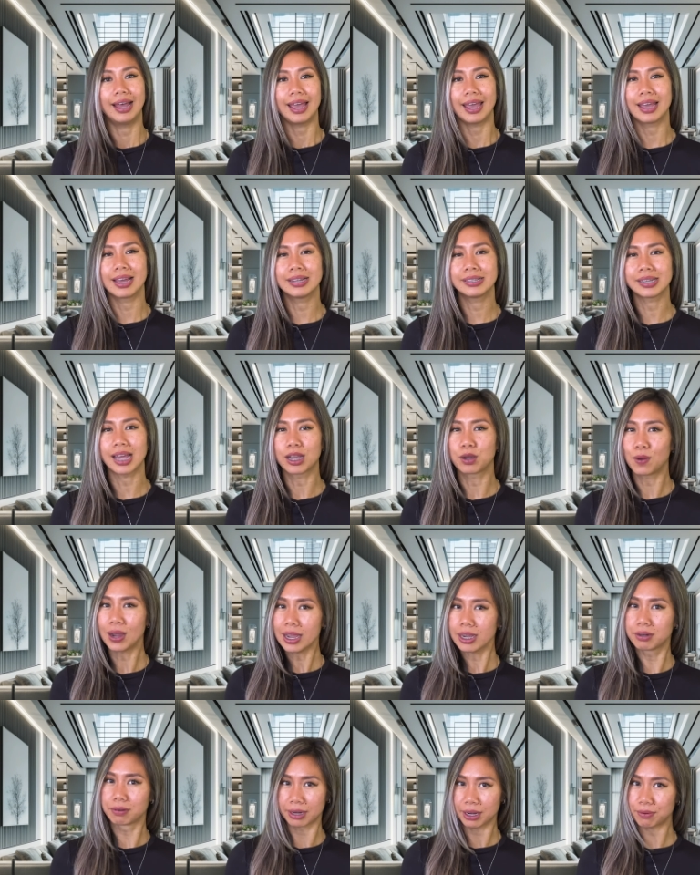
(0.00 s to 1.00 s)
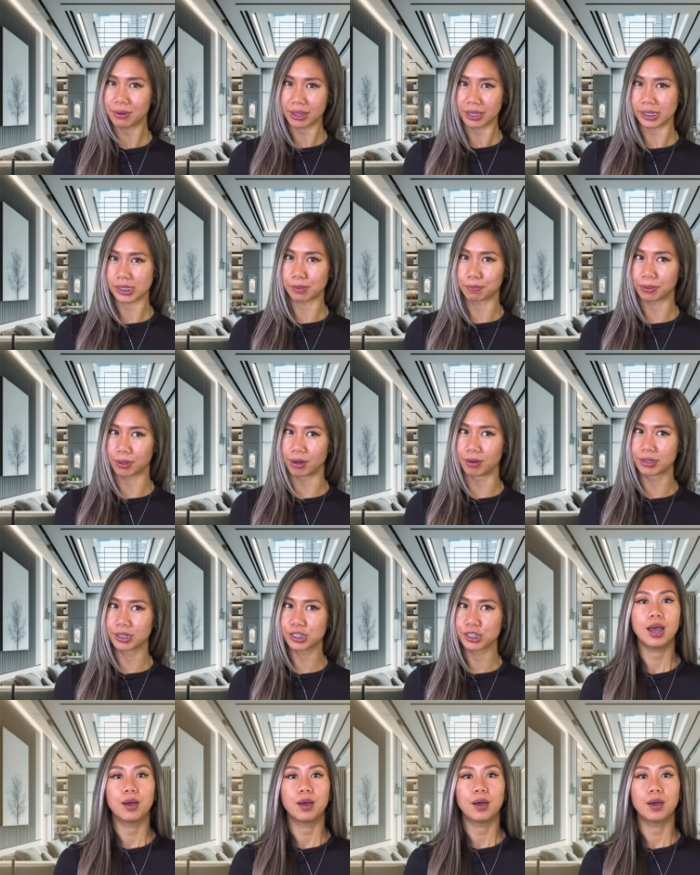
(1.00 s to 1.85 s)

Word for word: And I quite agree with his approach.